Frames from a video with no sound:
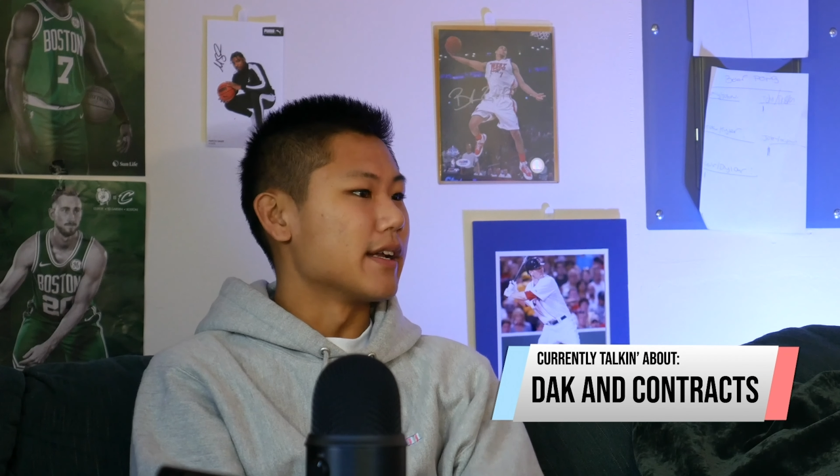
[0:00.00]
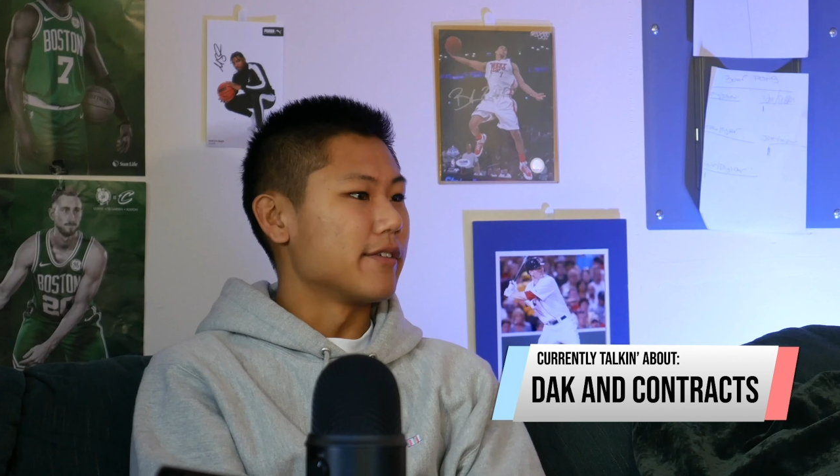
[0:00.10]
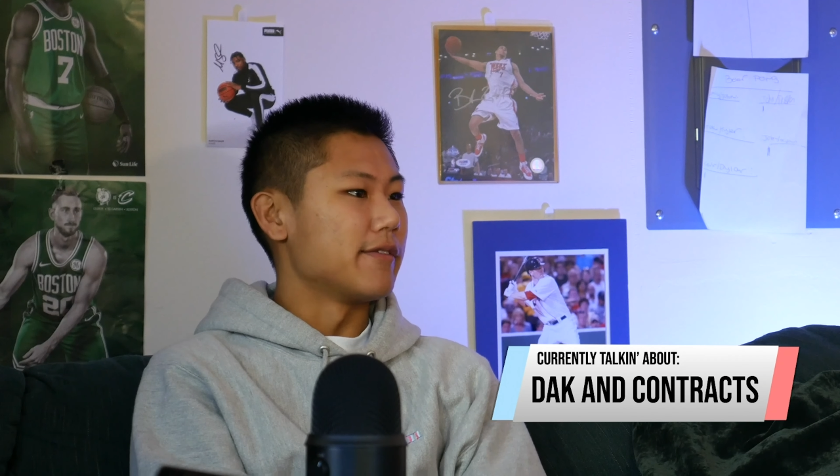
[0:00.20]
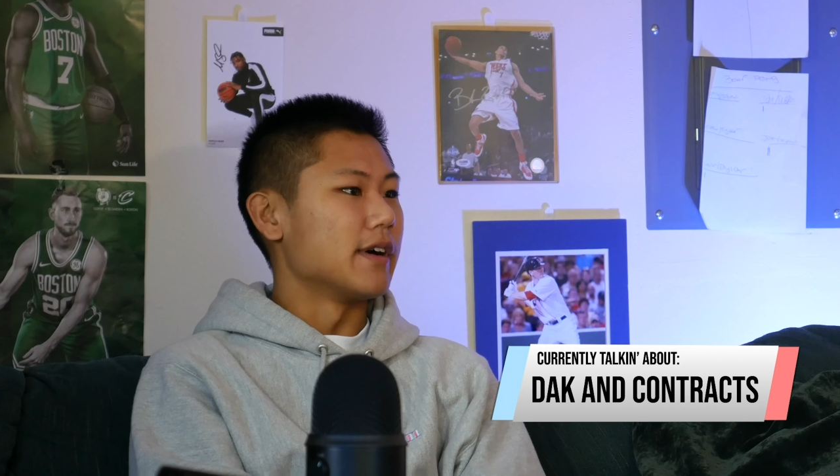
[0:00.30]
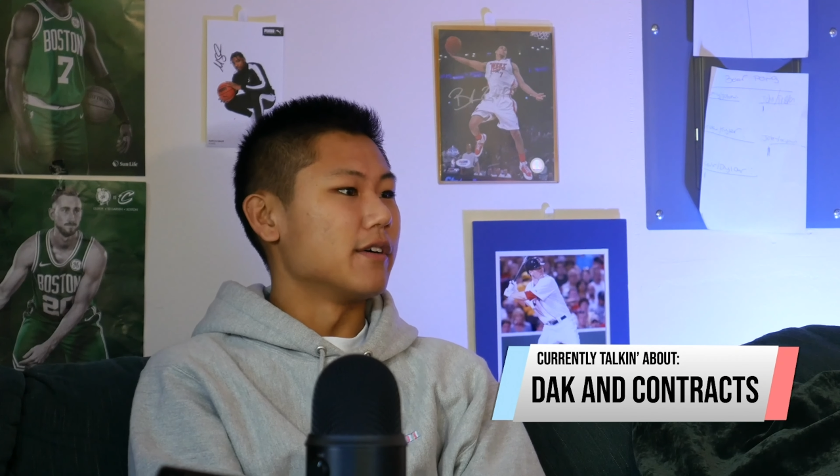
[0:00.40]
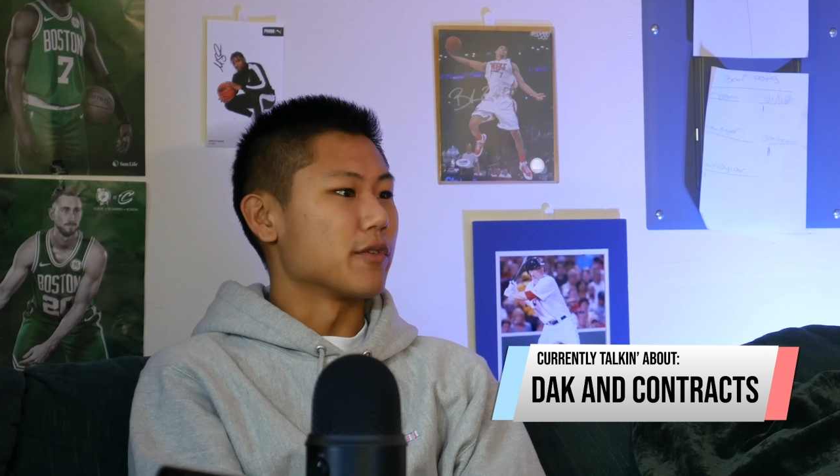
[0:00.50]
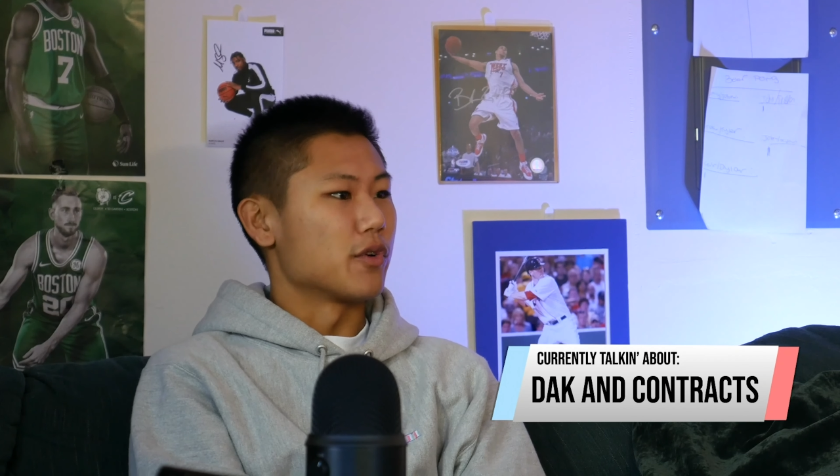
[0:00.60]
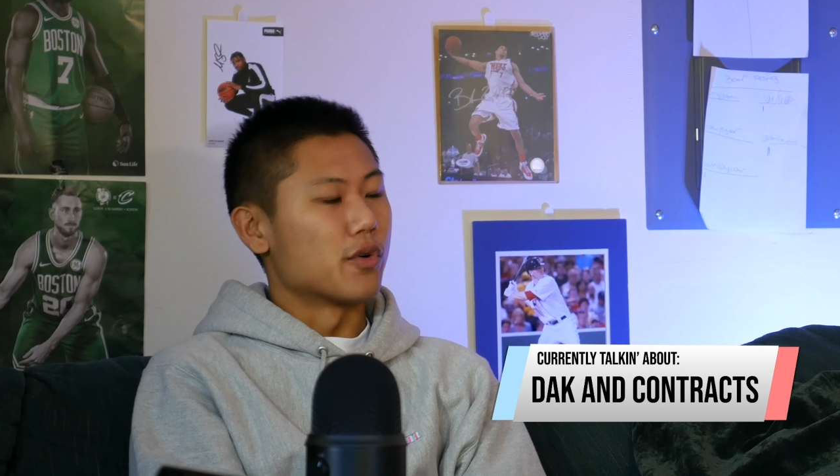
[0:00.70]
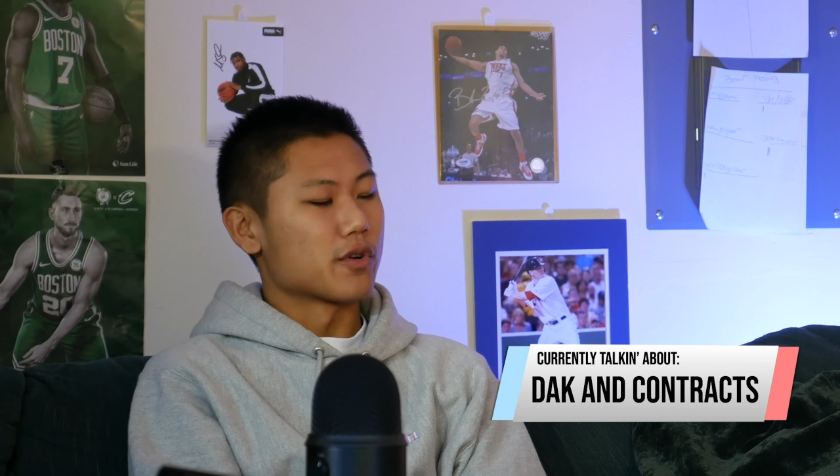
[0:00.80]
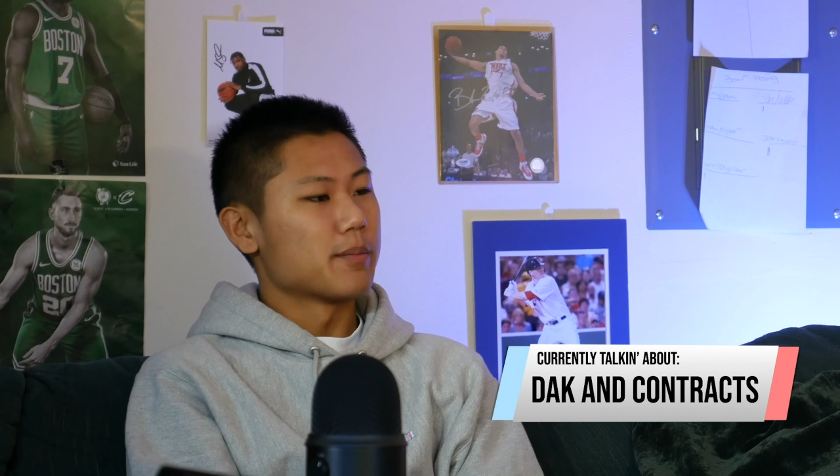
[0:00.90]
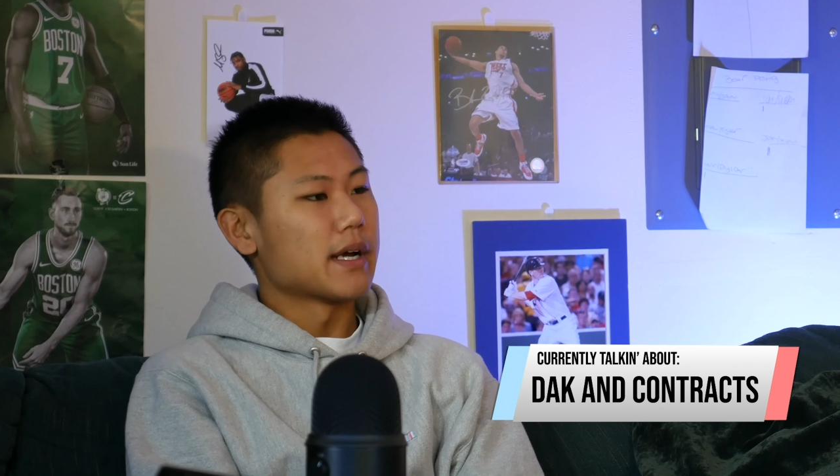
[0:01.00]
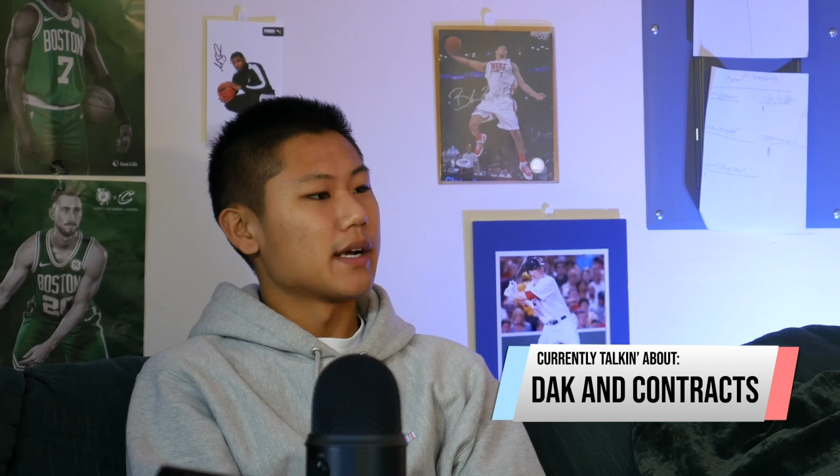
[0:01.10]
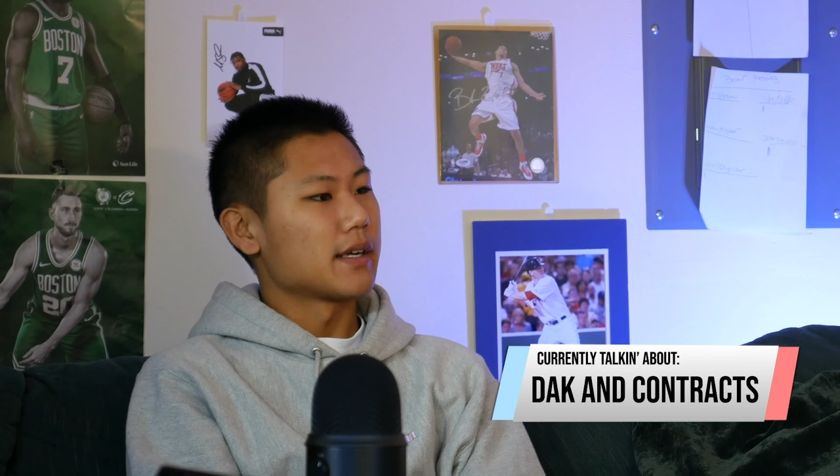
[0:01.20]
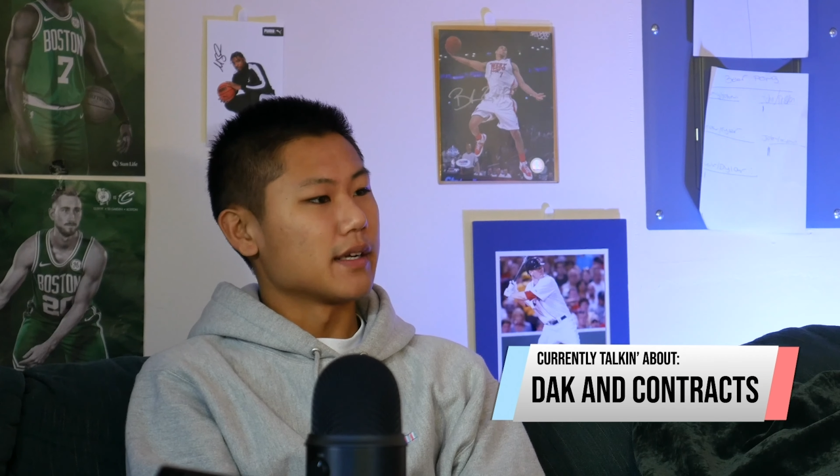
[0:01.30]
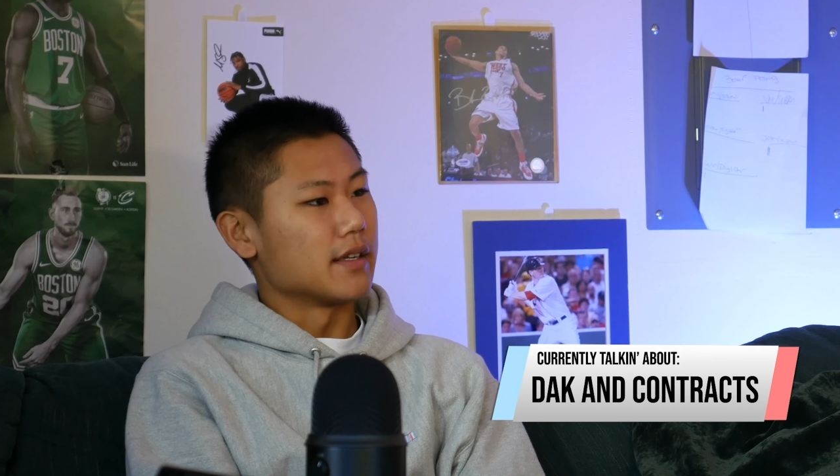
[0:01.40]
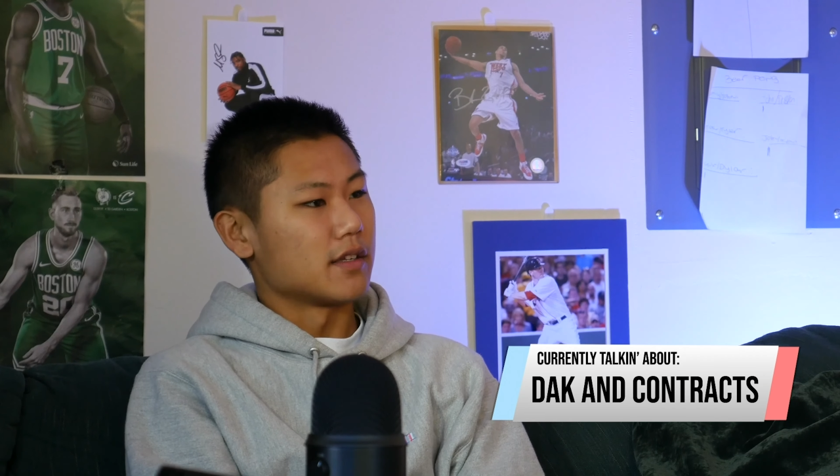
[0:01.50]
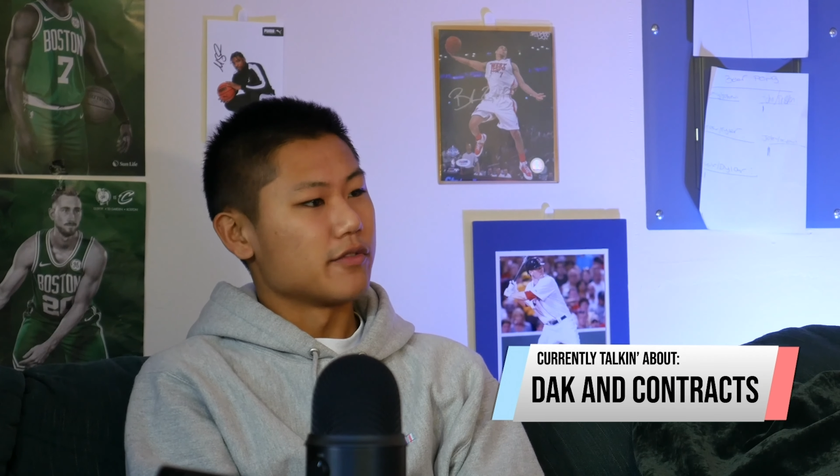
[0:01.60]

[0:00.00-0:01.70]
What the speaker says: NFL for a quarterback in